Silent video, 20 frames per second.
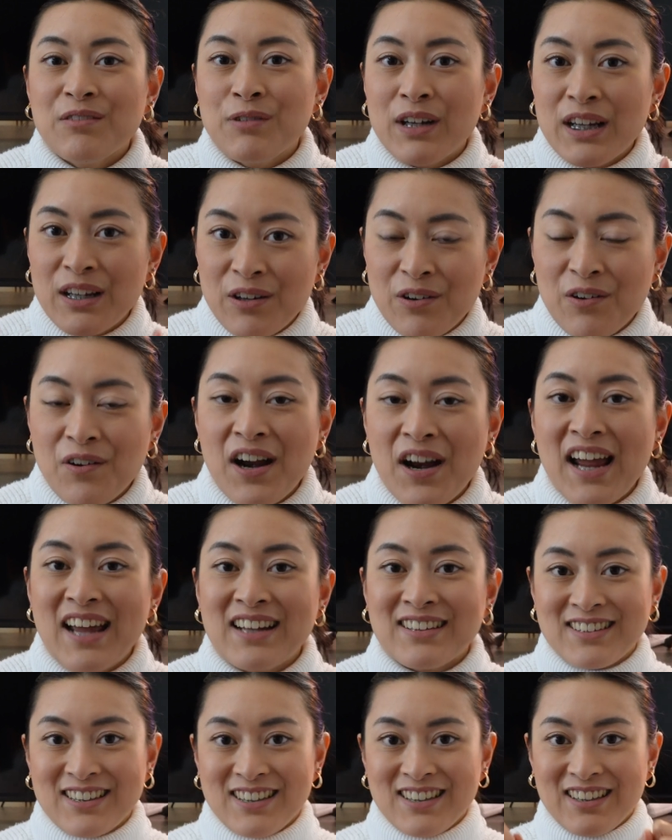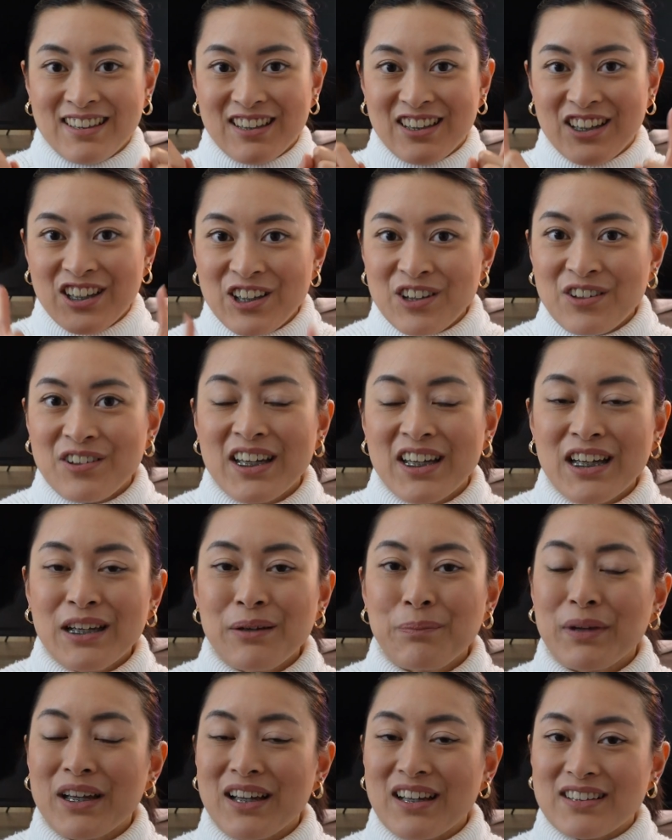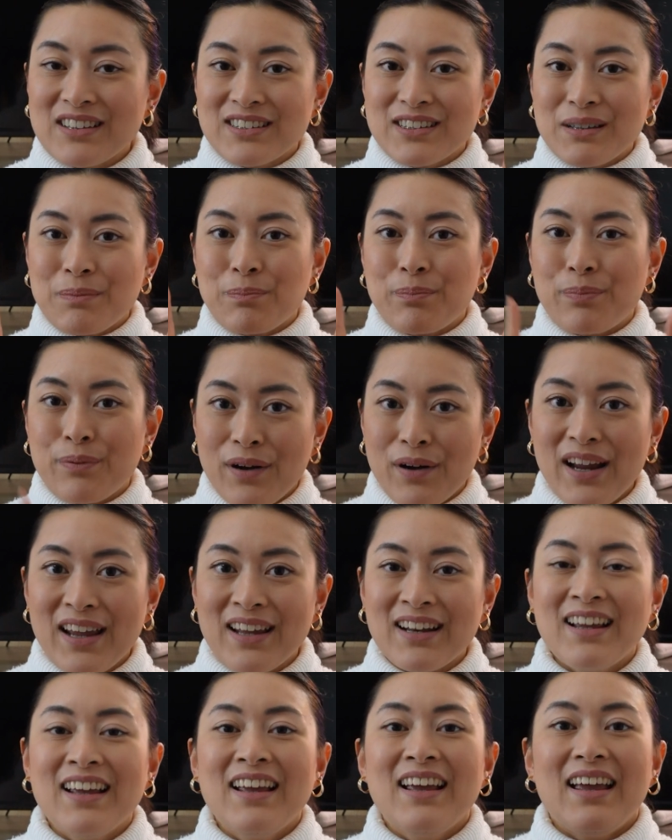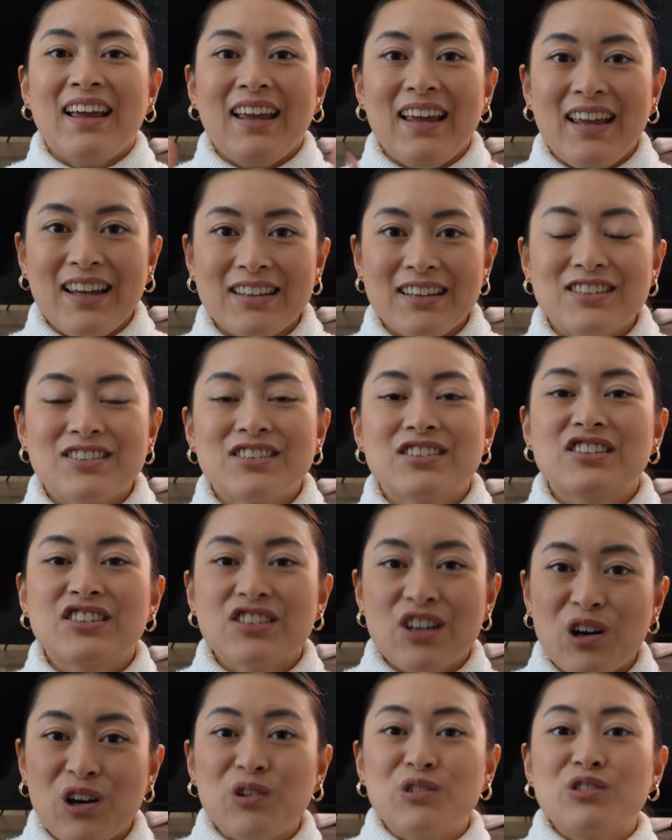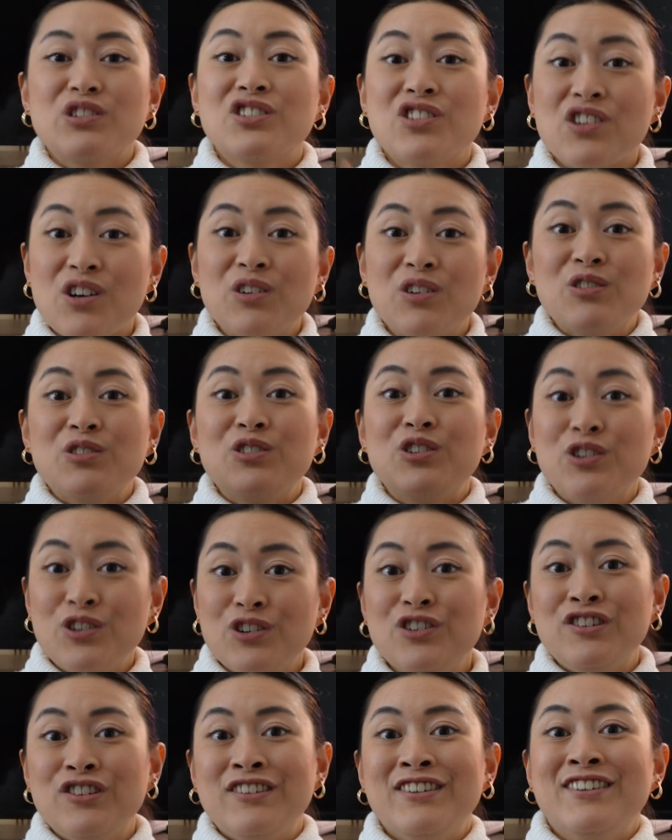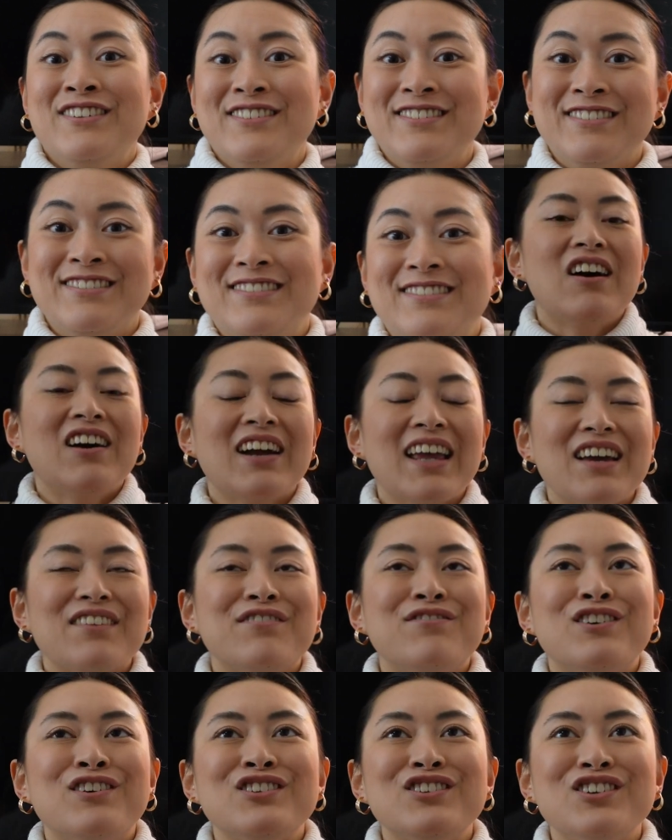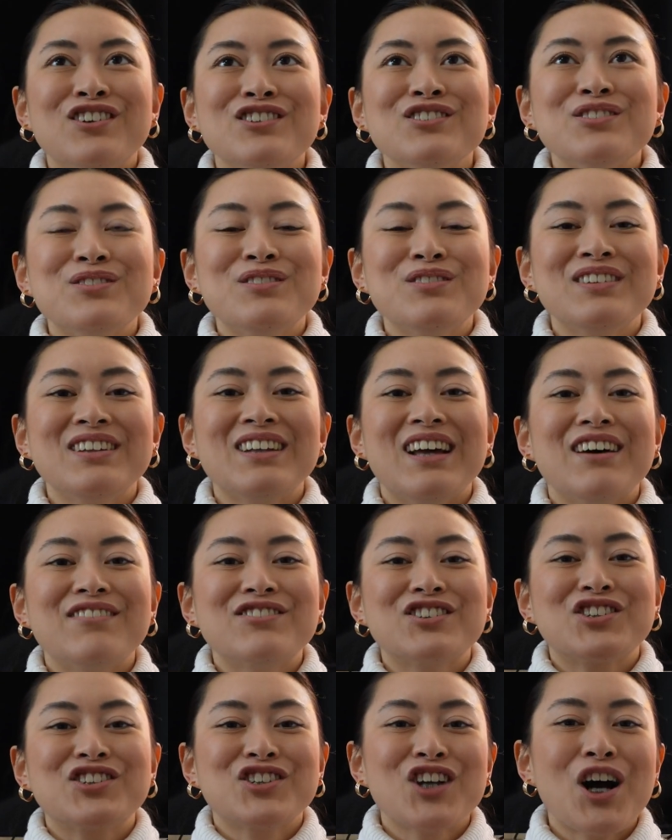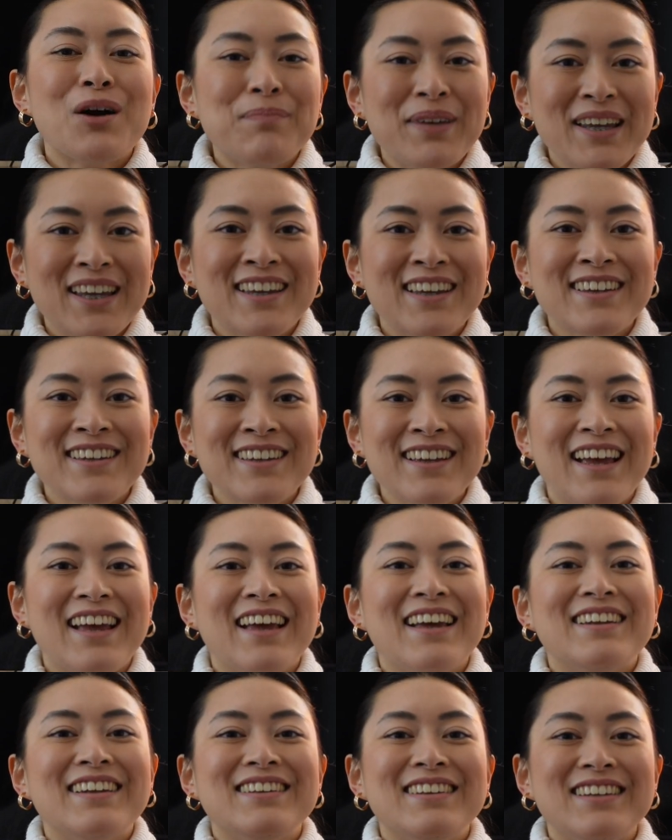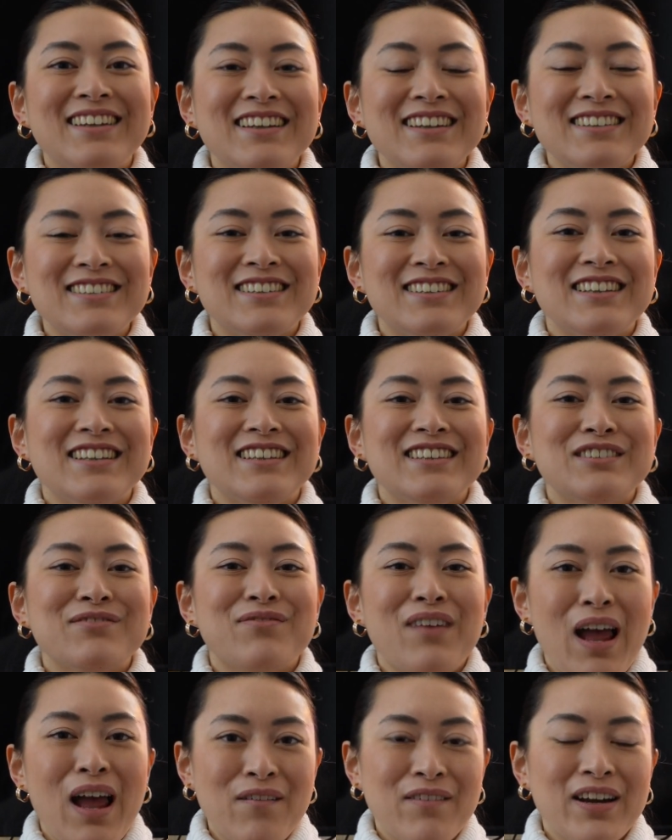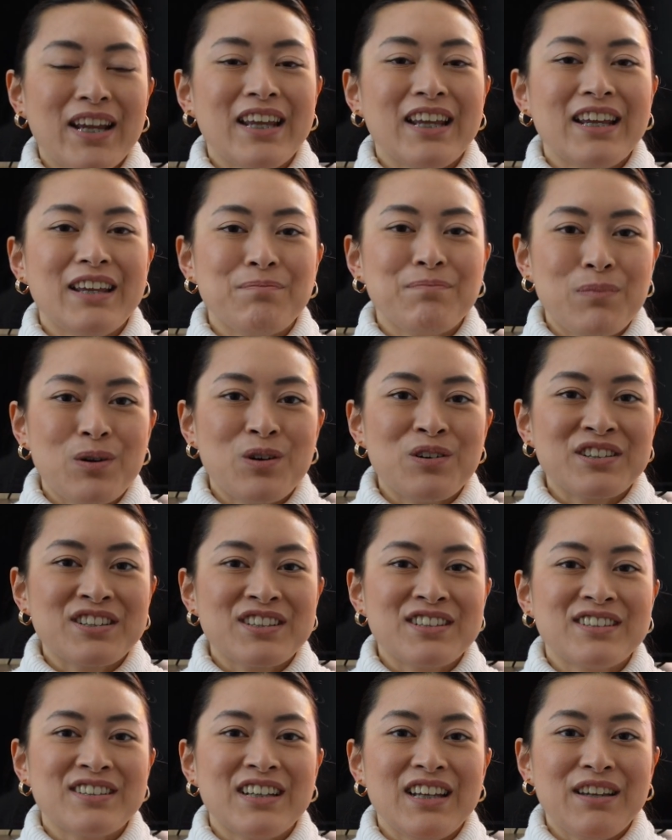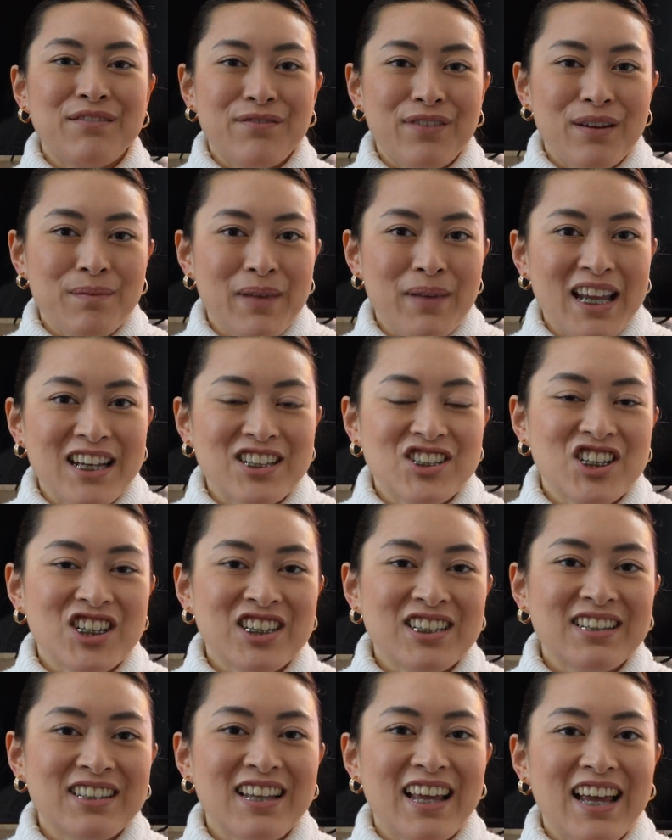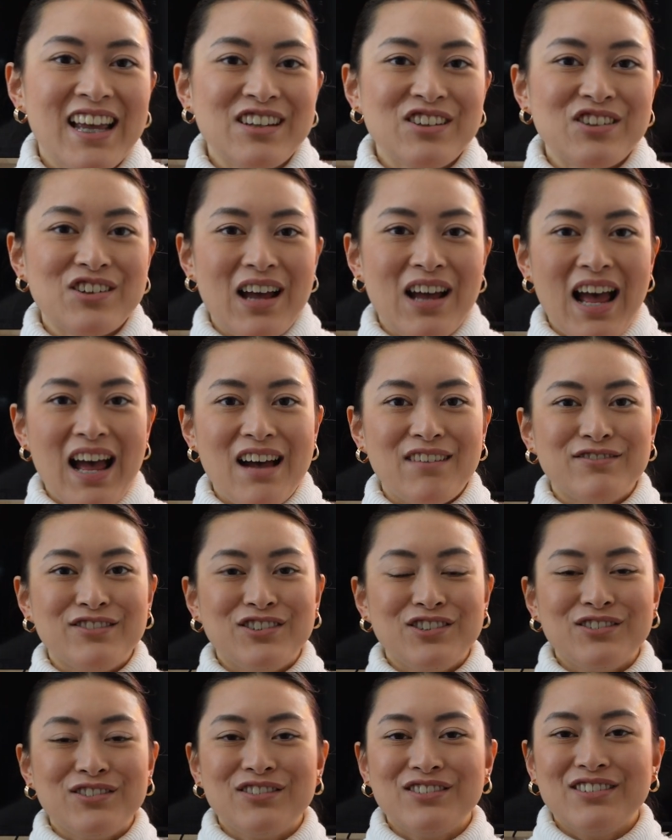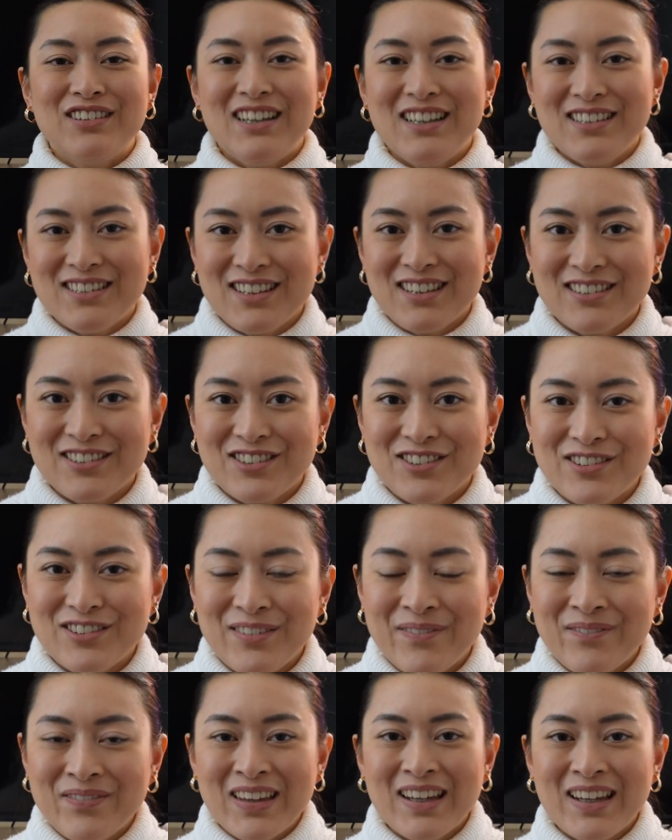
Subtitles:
regret queuing because the bread is so good. Okay, for those who love shopping, this is very important information that you have to listen to.